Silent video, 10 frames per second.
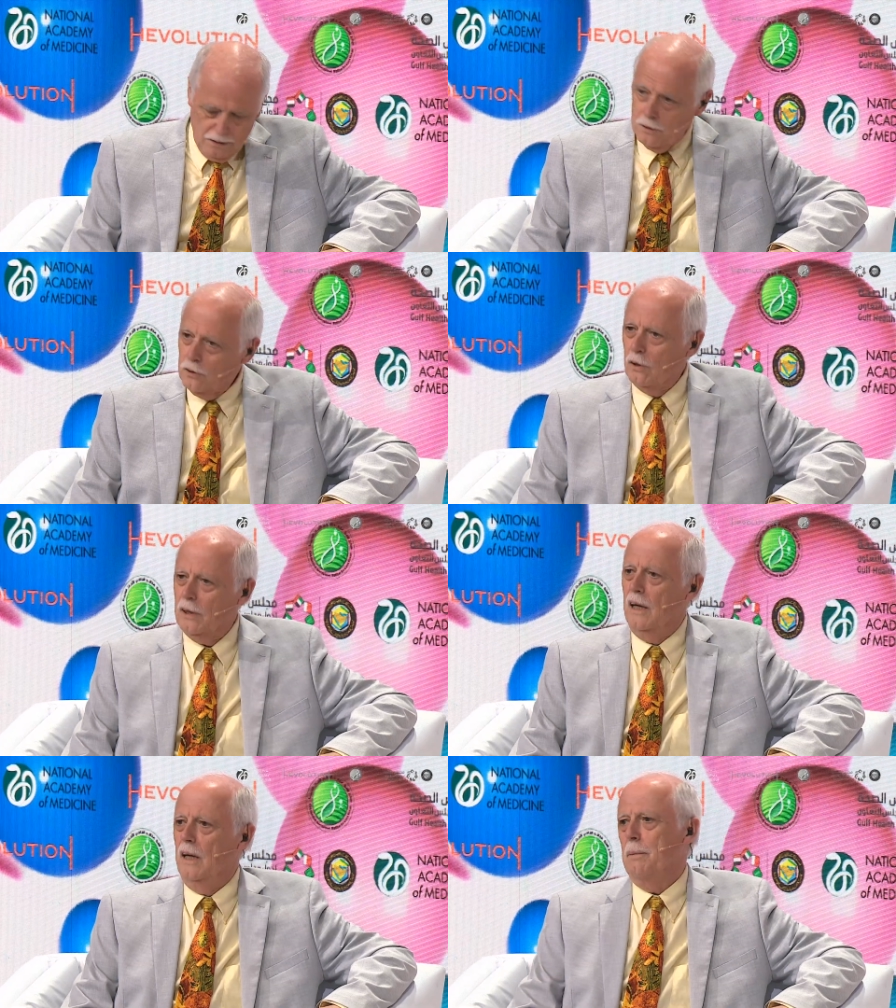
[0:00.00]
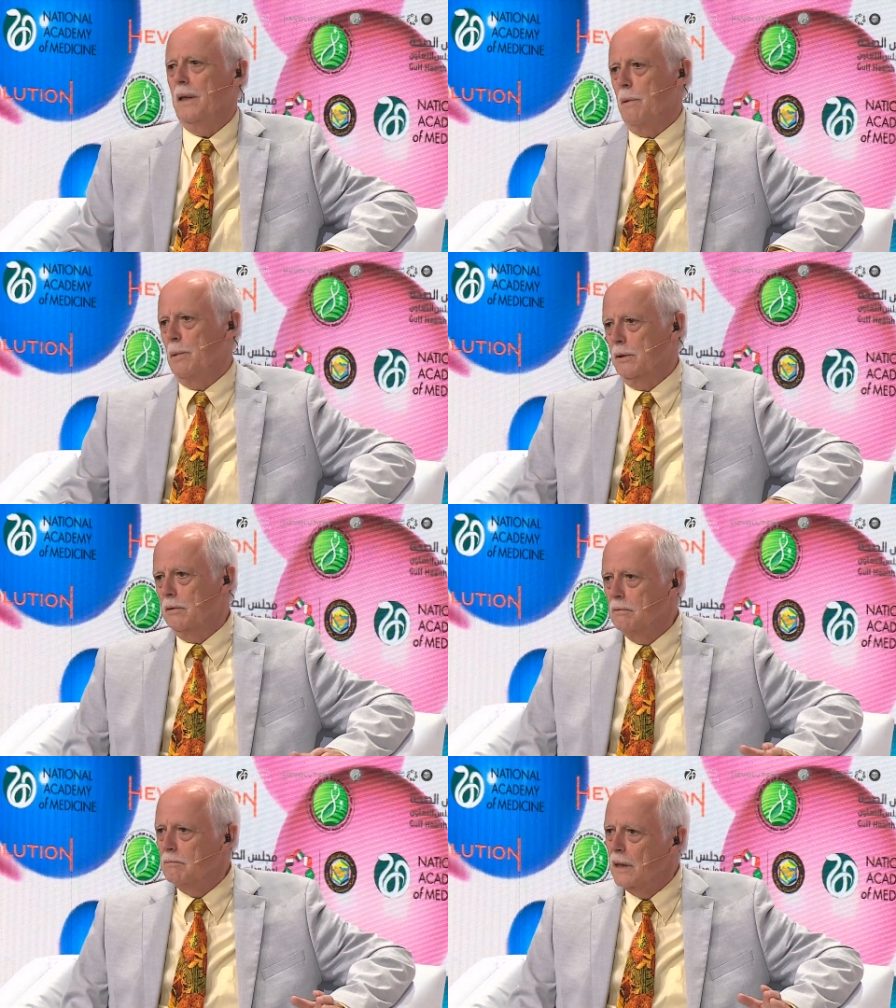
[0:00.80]
talking a little bit about
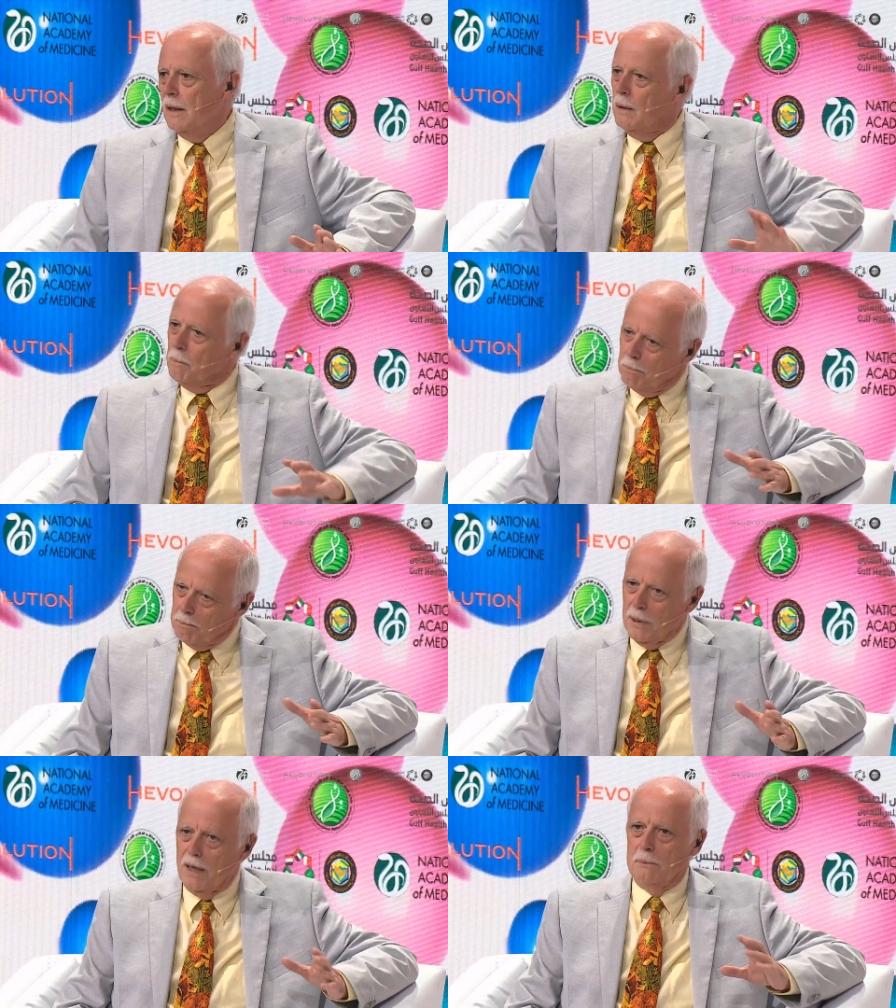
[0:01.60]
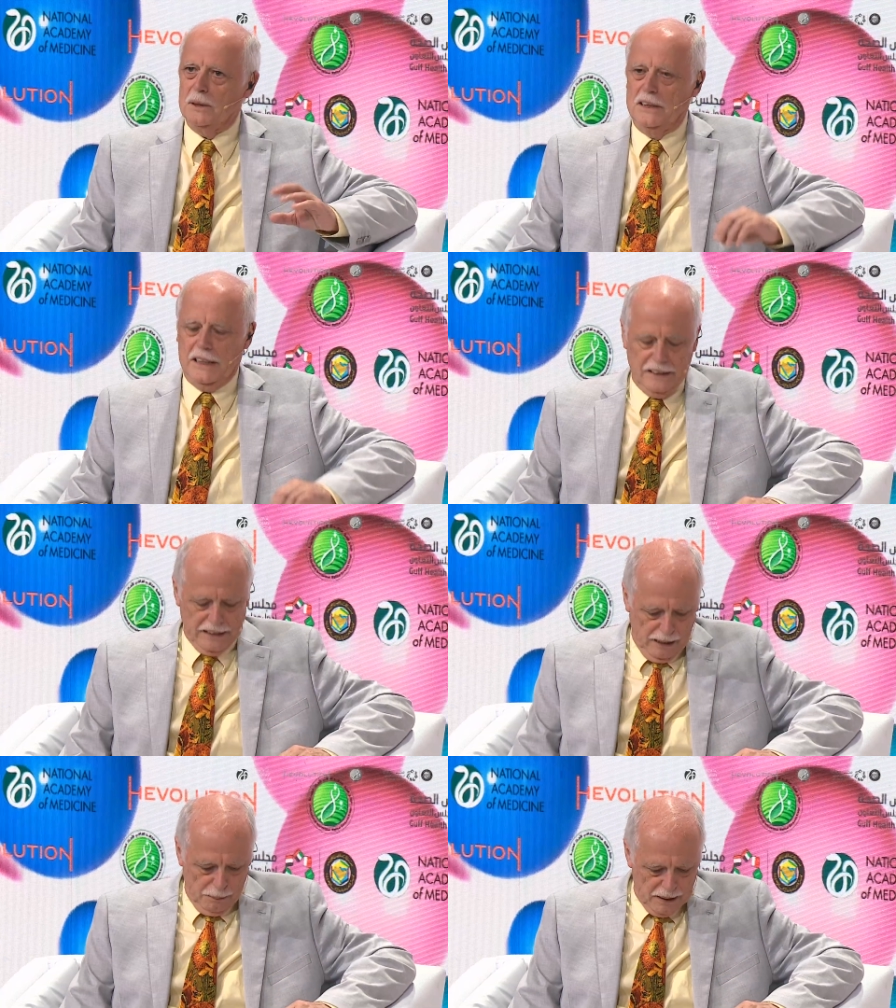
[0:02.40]
perhaps changing a
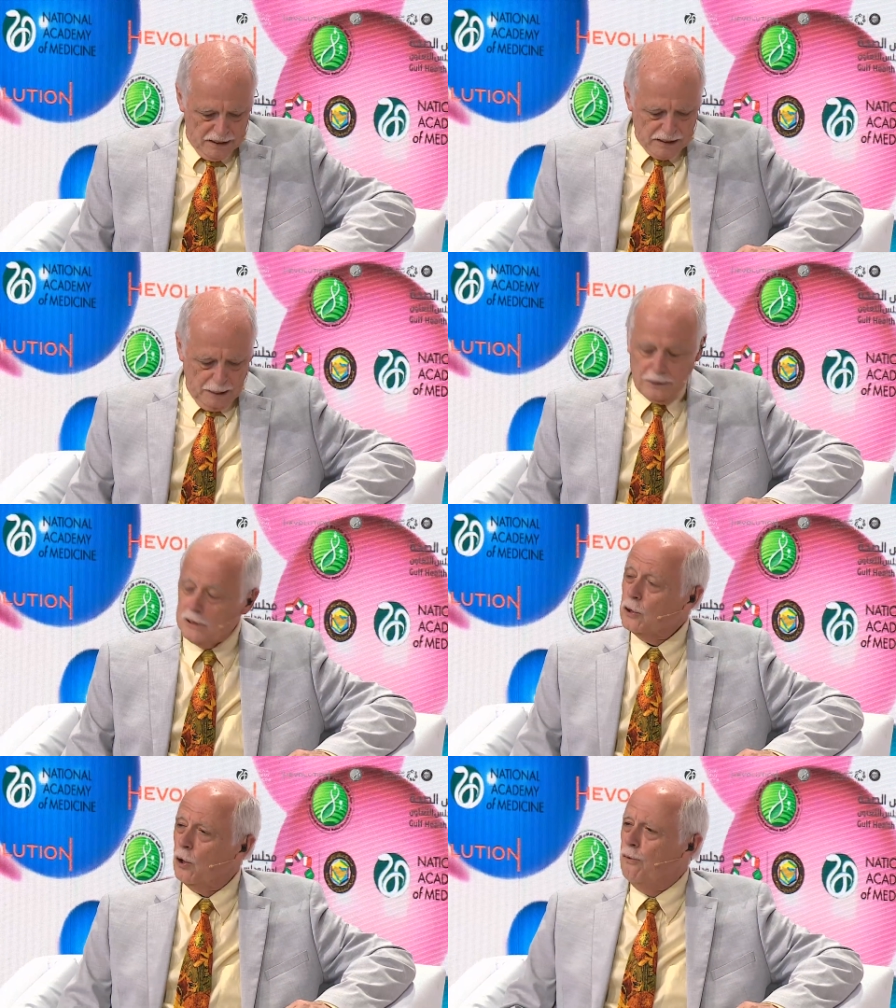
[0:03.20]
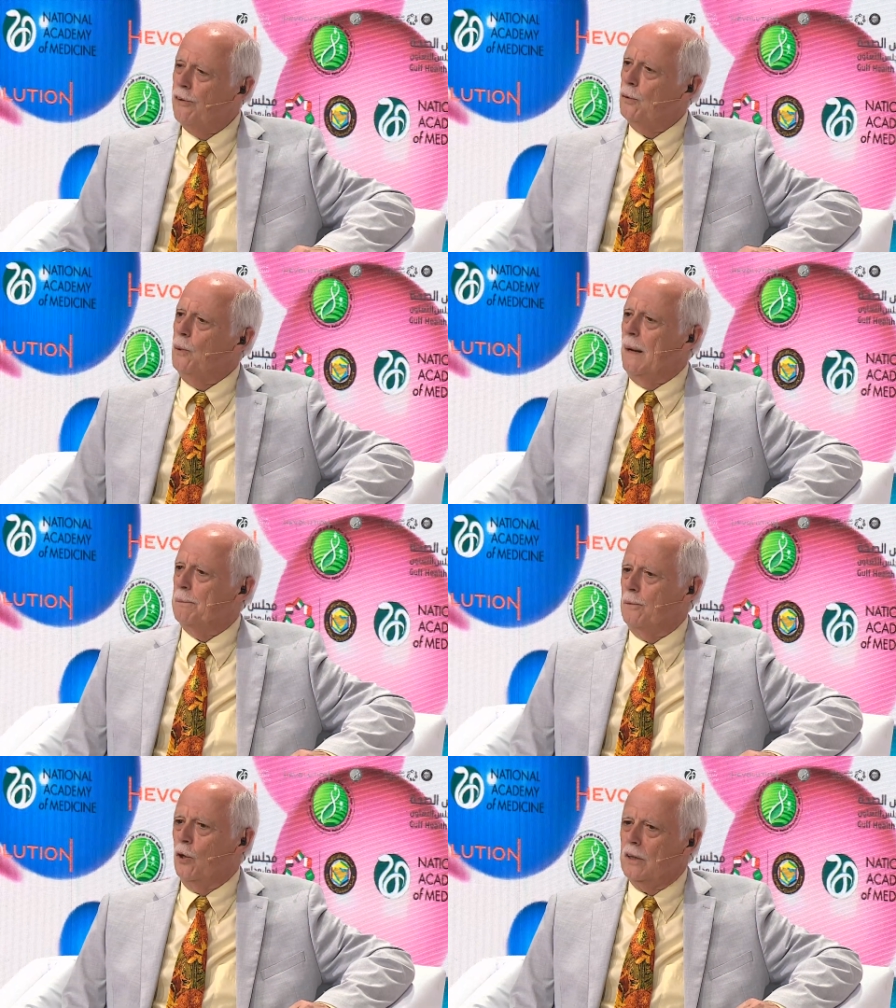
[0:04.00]
little bit the subject. So far, we have
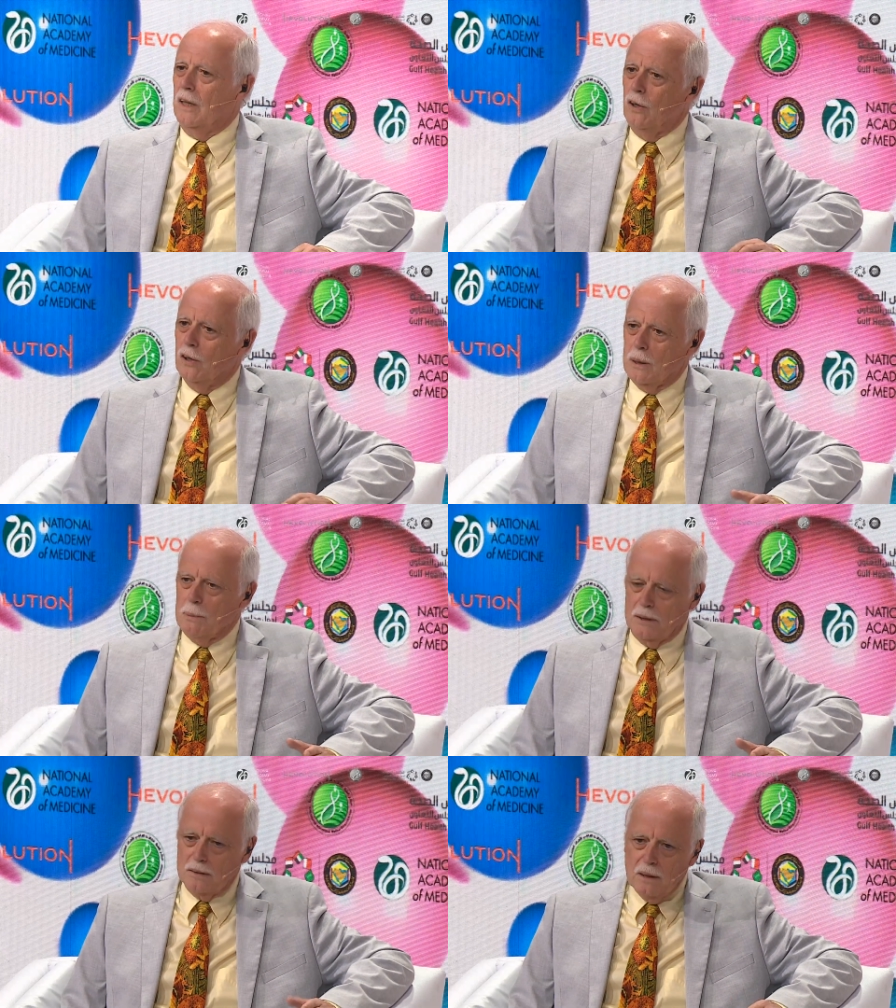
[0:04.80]
talked a lot about